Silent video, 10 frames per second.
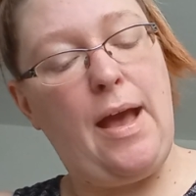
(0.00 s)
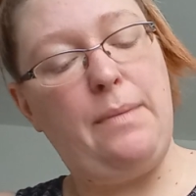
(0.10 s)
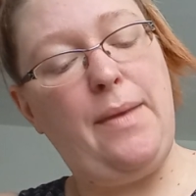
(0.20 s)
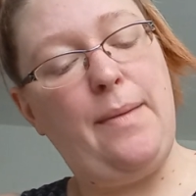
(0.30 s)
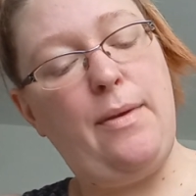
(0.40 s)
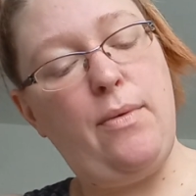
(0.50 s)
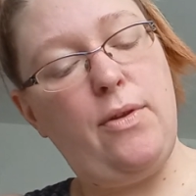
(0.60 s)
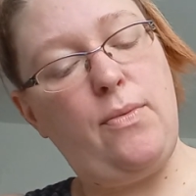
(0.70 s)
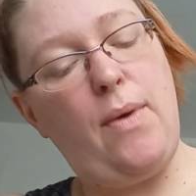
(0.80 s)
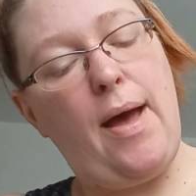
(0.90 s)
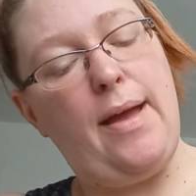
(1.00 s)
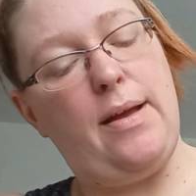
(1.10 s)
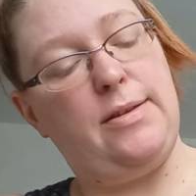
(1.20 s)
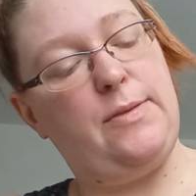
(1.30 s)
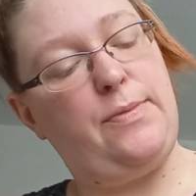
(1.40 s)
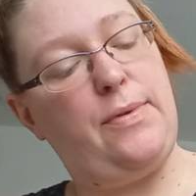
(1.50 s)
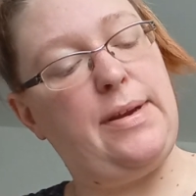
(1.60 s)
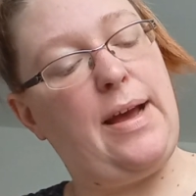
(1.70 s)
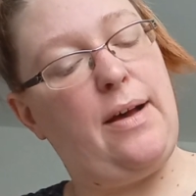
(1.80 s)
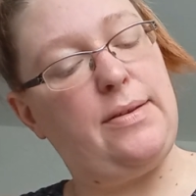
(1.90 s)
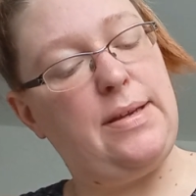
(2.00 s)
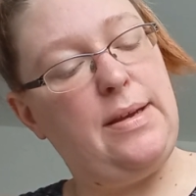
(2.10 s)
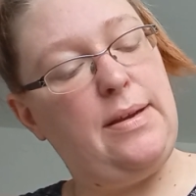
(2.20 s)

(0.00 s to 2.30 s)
it may be worthwhile to point out